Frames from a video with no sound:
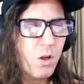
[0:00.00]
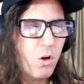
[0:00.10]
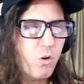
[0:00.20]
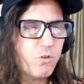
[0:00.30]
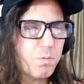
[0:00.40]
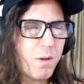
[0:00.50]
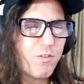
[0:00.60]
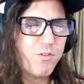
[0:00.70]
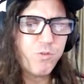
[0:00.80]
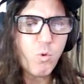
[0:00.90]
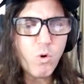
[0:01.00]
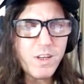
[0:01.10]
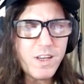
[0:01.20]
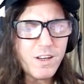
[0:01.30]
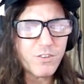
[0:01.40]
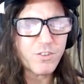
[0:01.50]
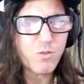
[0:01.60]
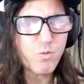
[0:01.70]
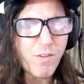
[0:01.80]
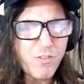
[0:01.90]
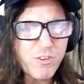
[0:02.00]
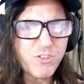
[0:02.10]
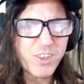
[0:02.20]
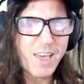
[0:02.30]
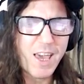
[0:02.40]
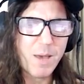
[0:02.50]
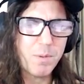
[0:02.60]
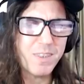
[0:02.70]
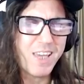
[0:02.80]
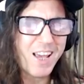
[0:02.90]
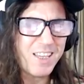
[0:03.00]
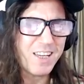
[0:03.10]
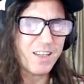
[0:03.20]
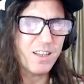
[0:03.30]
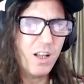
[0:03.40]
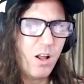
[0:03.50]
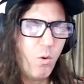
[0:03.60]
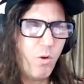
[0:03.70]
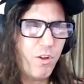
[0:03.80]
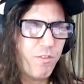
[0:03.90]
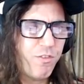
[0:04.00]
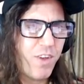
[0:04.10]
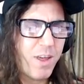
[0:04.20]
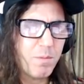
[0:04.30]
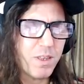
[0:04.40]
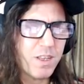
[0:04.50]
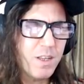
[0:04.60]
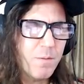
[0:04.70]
who spent four years in a refugee camp in Kenya with her family